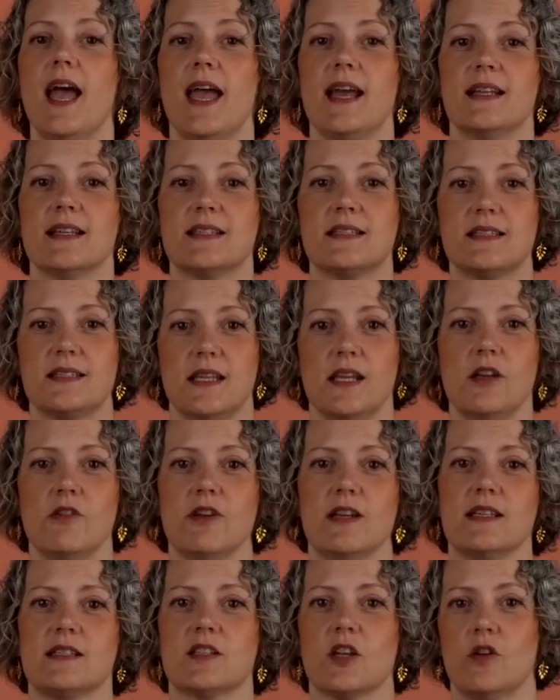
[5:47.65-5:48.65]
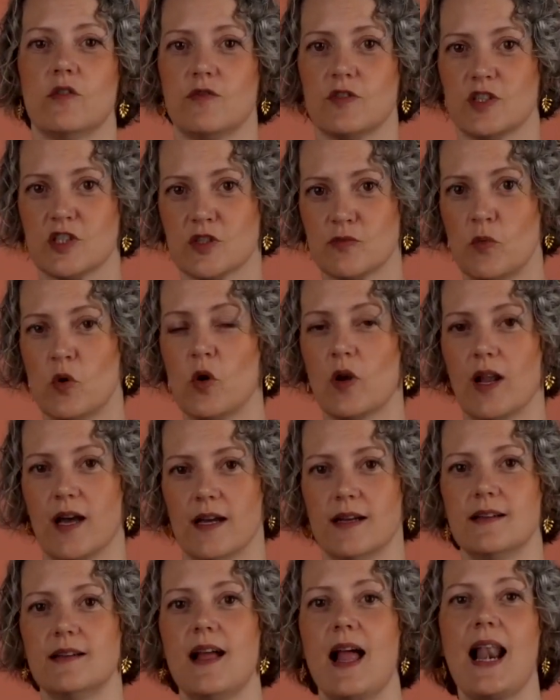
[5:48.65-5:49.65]
in a series of
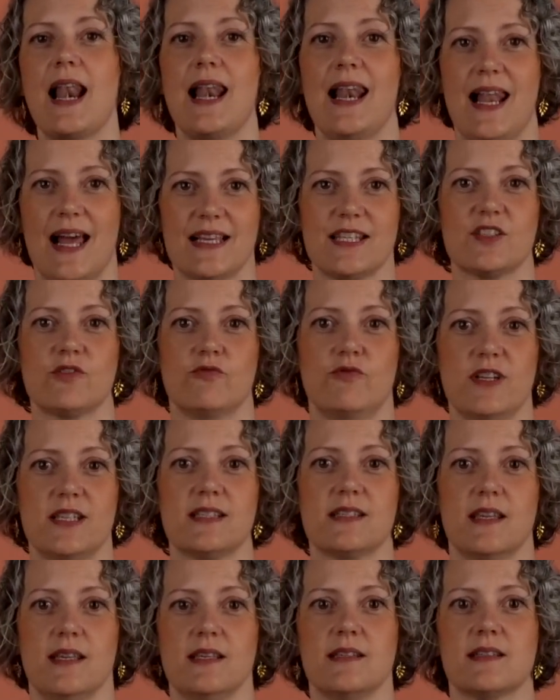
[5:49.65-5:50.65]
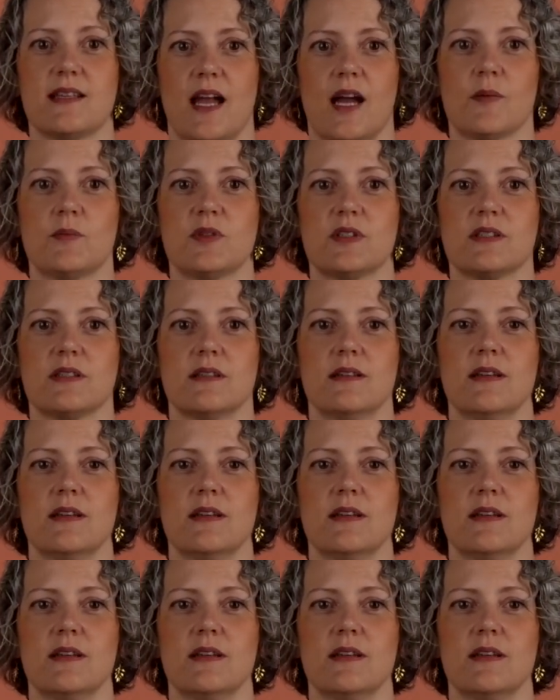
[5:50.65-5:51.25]
smaller, less risky steps,